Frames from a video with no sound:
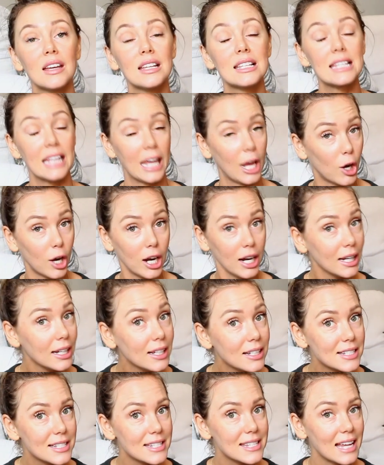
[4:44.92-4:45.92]
scary,
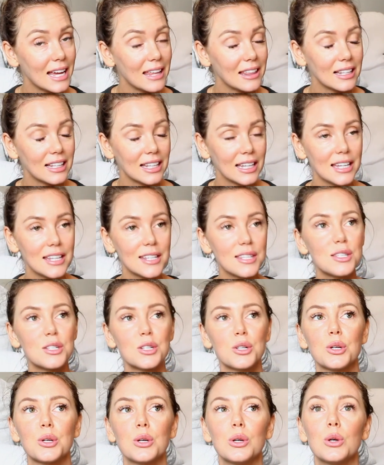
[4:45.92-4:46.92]
to say the
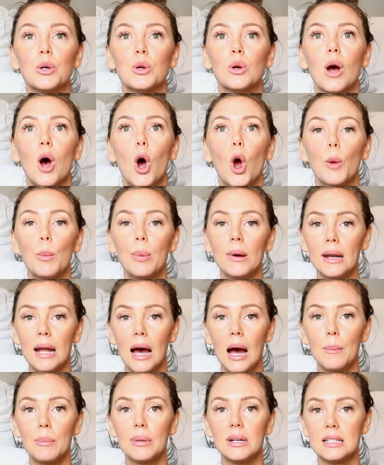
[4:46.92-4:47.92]
least, to open
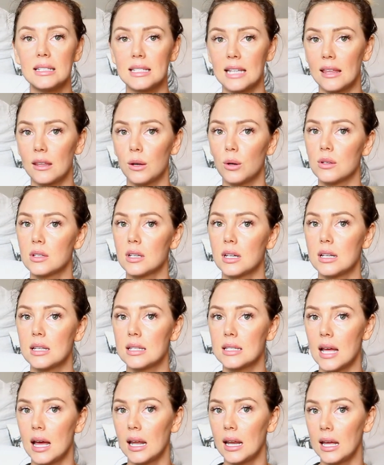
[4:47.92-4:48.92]
up and say that I was going
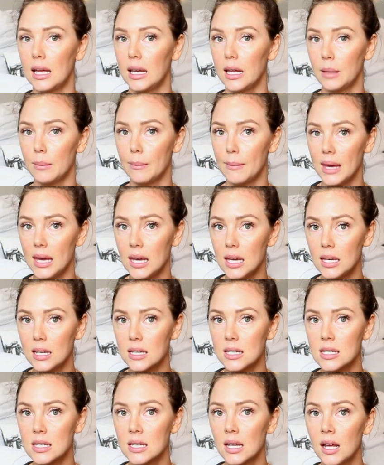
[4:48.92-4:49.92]
to start eating
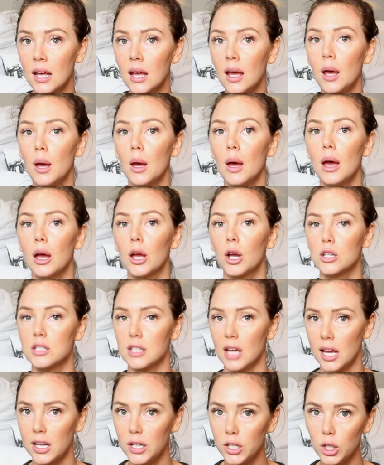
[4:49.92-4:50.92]
meat, because
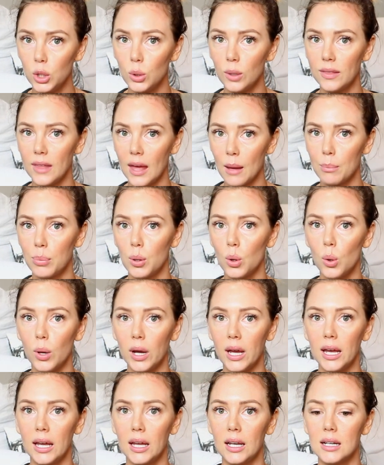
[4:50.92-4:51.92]
I knew at that
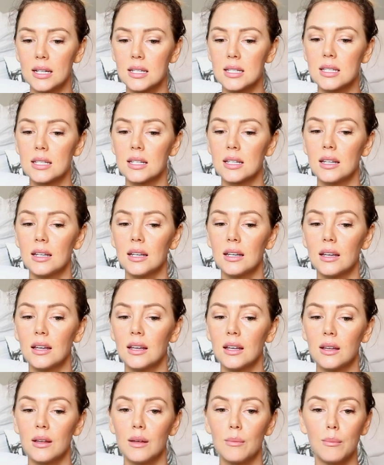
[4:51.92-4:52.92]
point
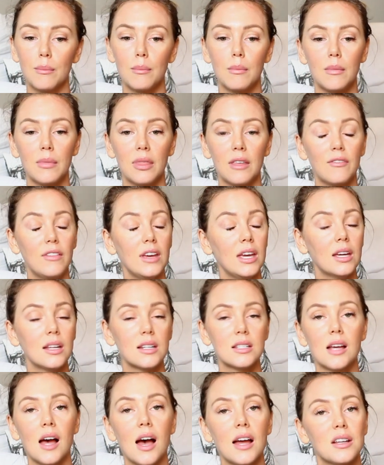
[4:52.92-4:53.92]
the
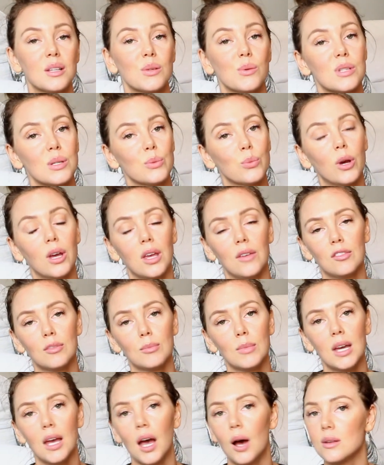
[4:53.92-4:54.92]
vegan diet just wasn't working
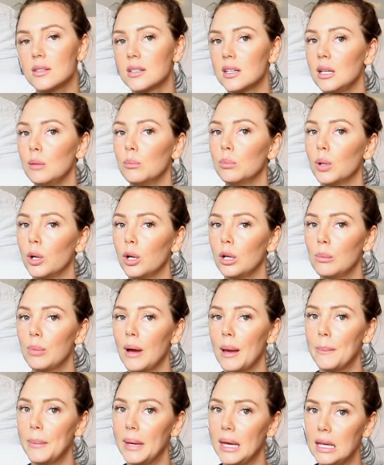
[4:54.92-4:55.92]
for me. I was getting bloated
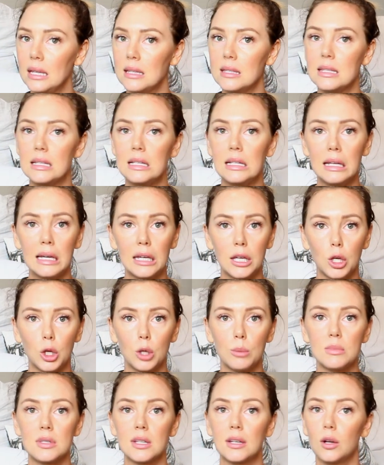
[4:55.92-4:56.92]
by beans and
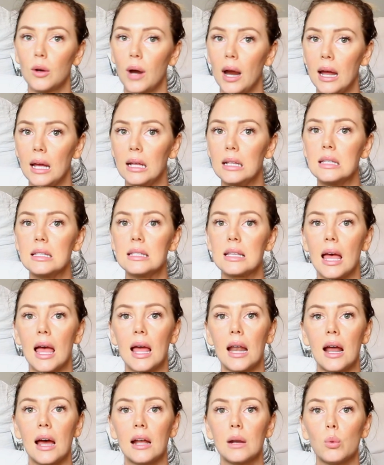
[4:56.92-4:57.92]
legumes and grains,
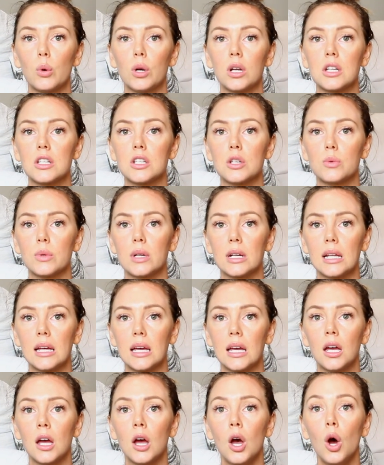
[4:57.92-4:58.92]
and I wanted to
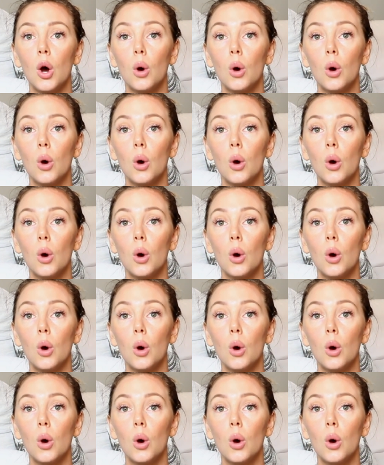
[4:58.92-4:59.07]
really